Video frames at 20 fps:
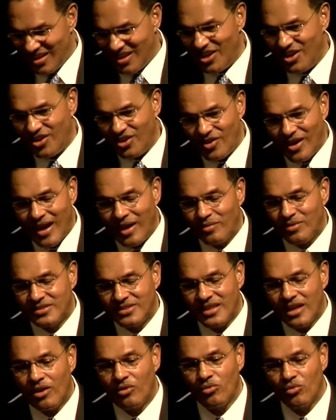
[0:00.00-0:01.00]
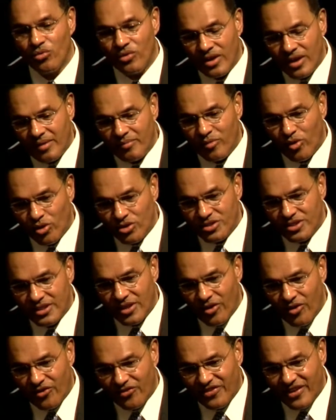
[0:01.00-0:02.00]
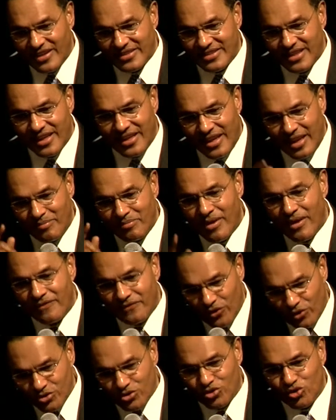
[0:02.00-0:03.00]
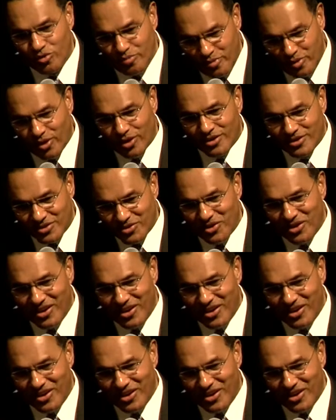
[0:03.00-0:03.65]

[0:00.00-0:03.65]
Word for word: you know, I would sound really mercenary if I said, get my first two books.